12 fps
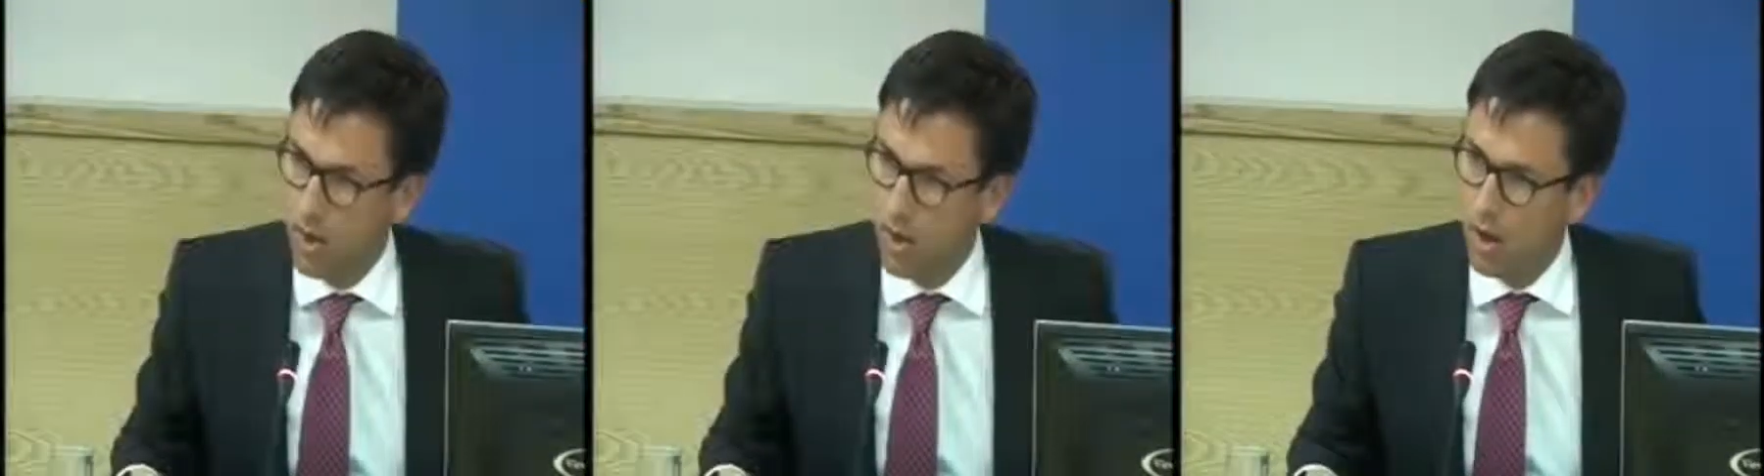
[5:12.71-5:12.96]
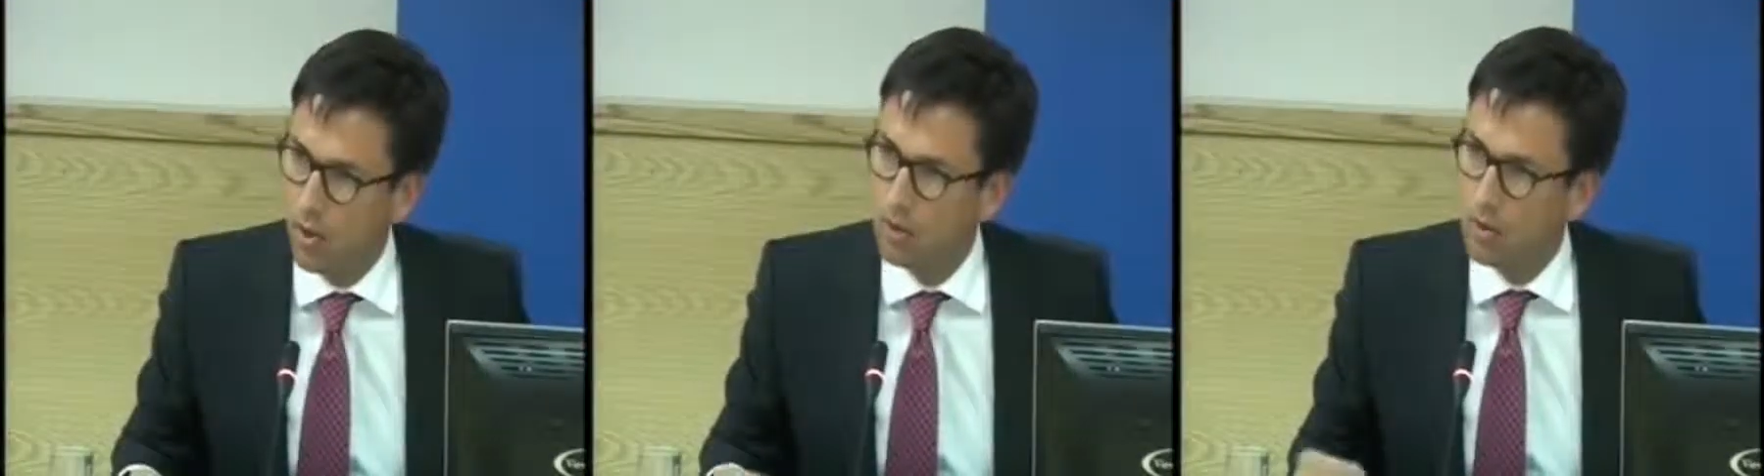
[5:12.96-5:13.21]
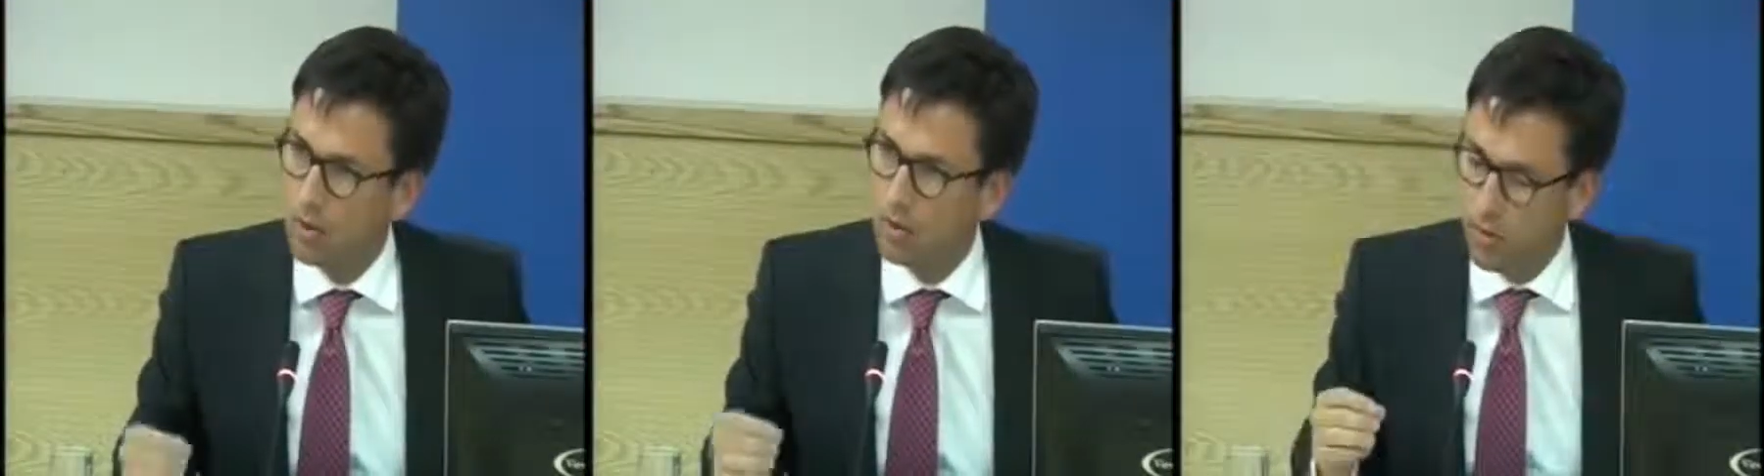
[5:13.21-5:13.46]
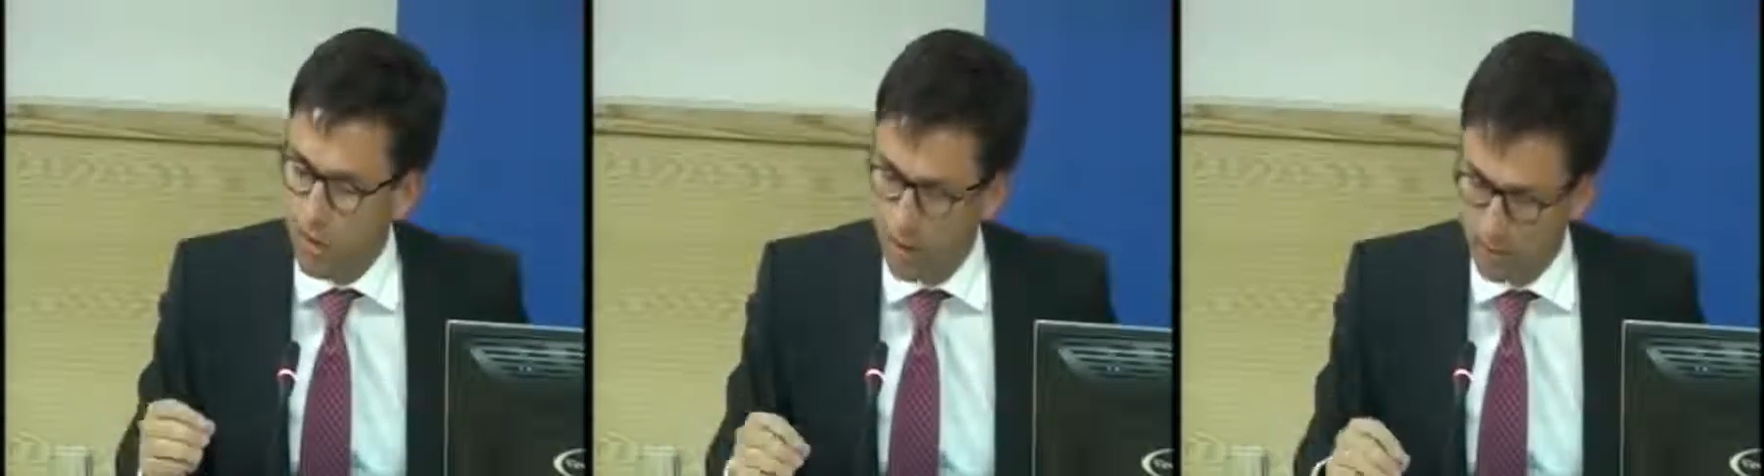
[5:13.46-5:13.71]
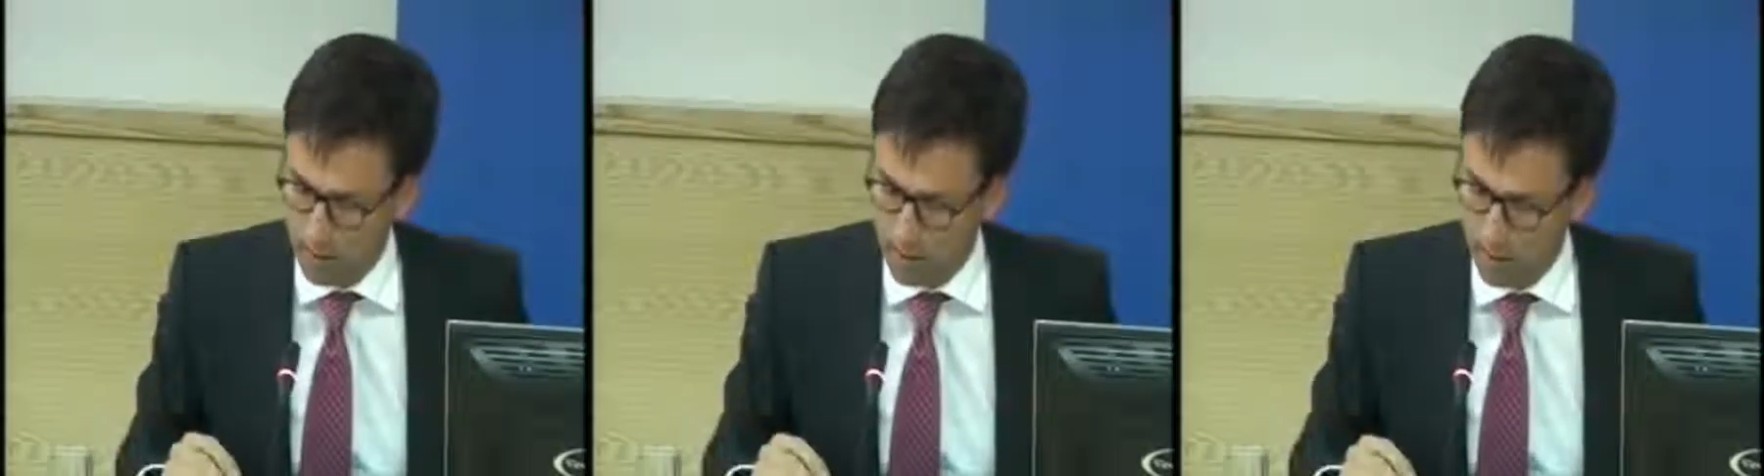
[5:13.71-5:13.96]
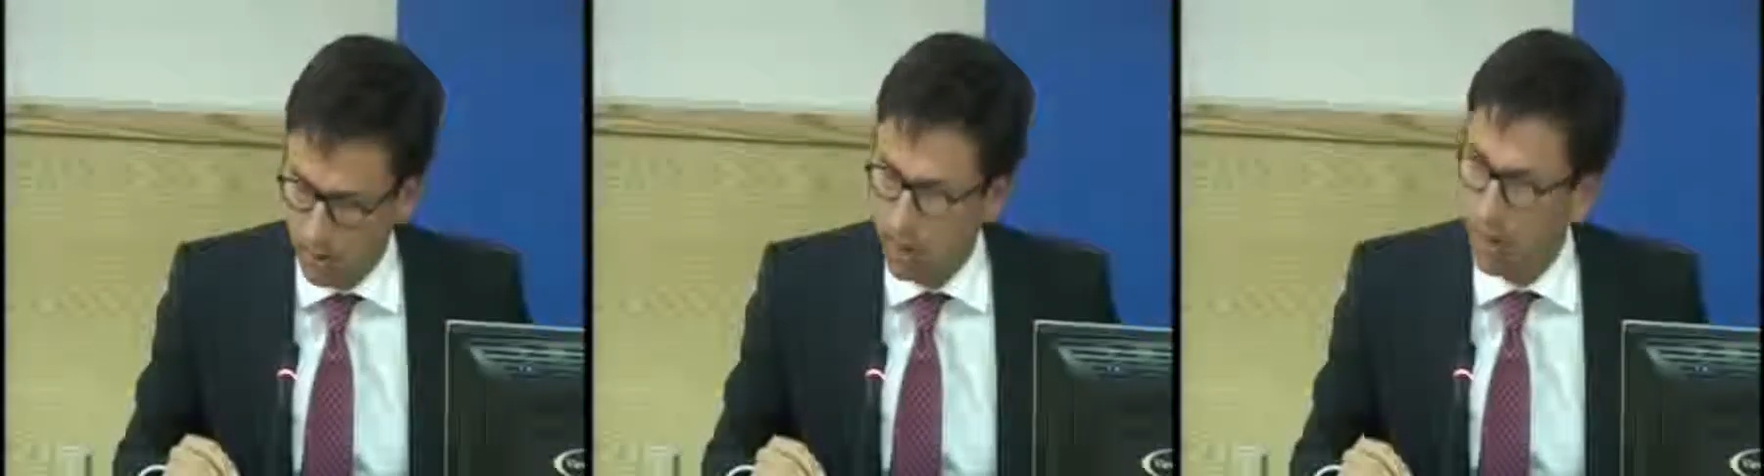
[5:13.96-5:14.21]
How do we do that?
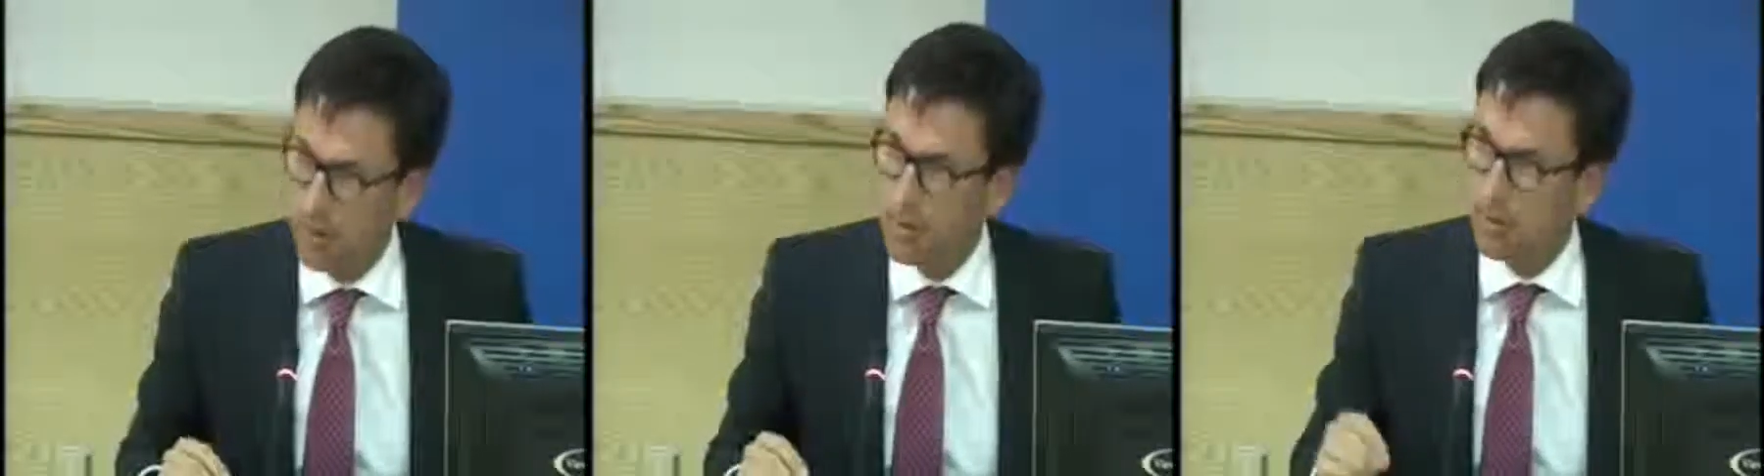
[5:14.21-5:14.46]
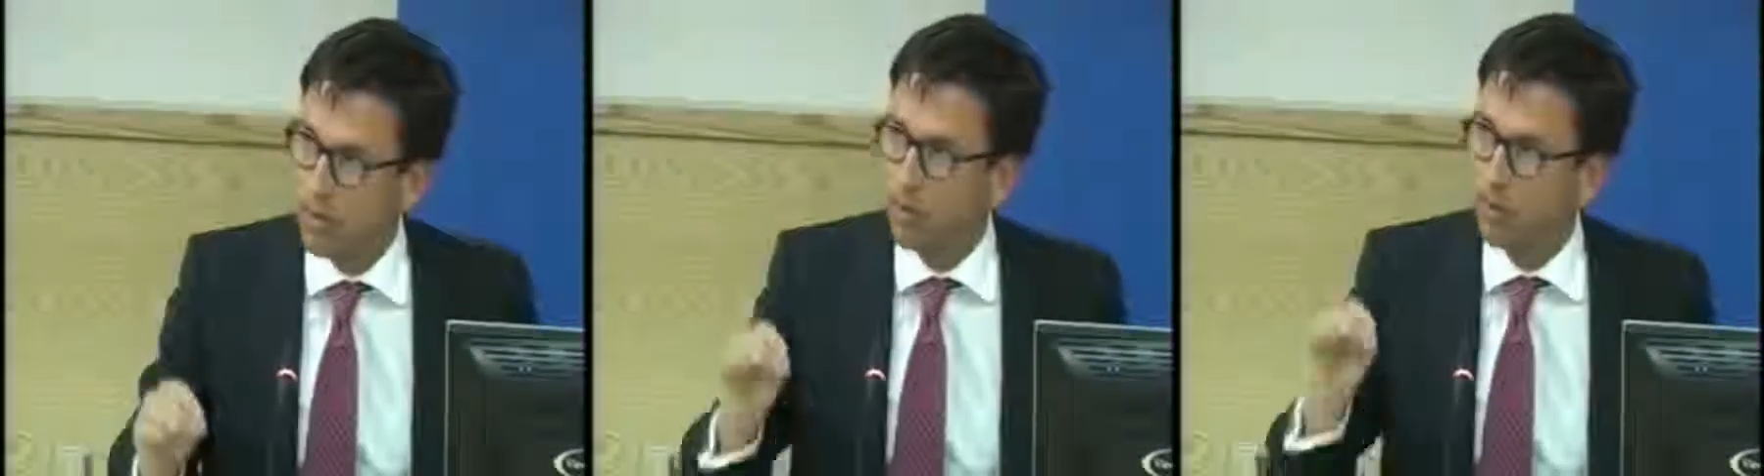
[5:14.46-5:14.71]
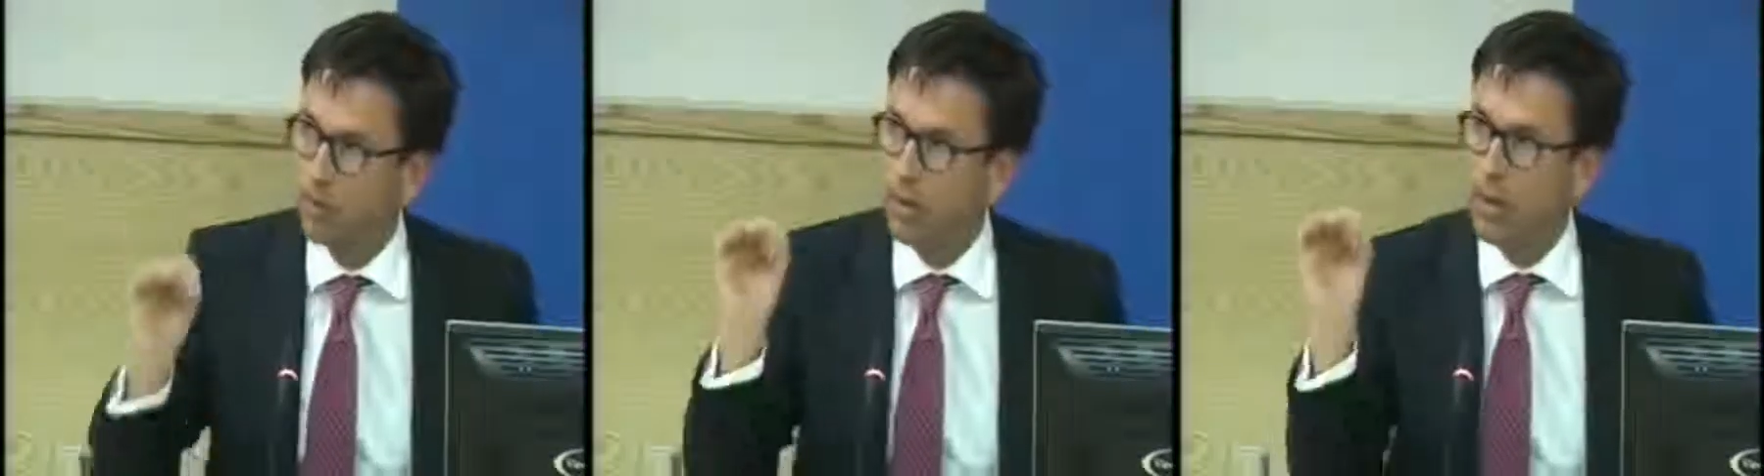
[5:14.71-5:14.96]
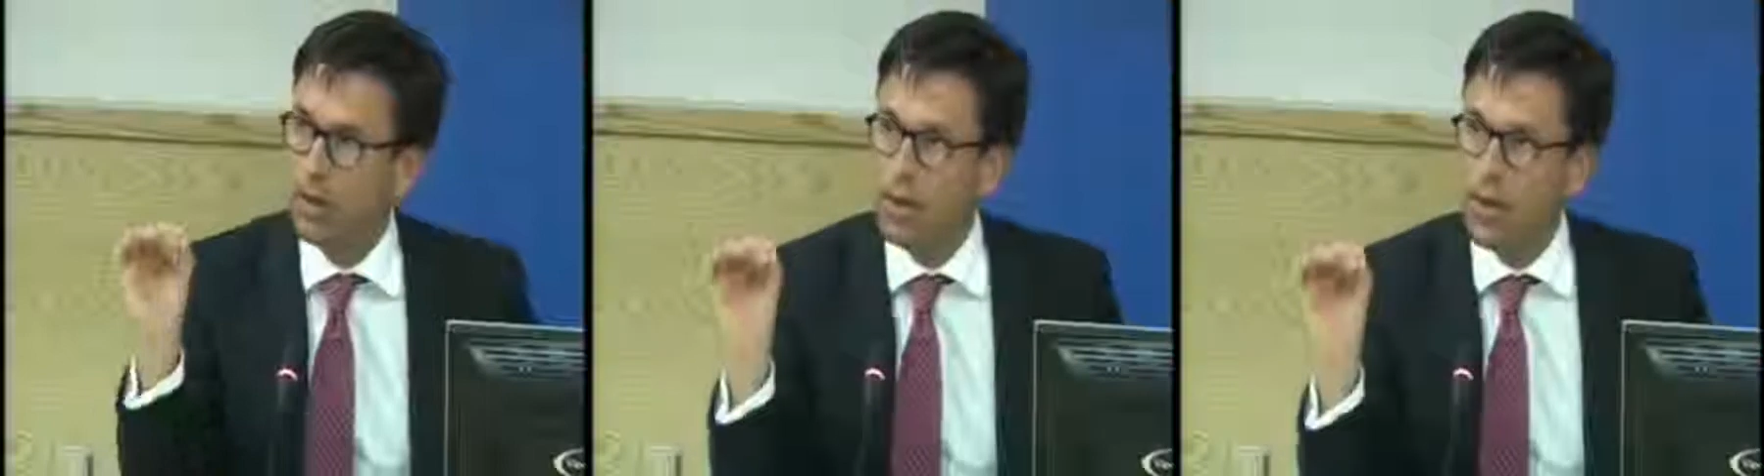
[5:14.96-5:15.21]
It's 3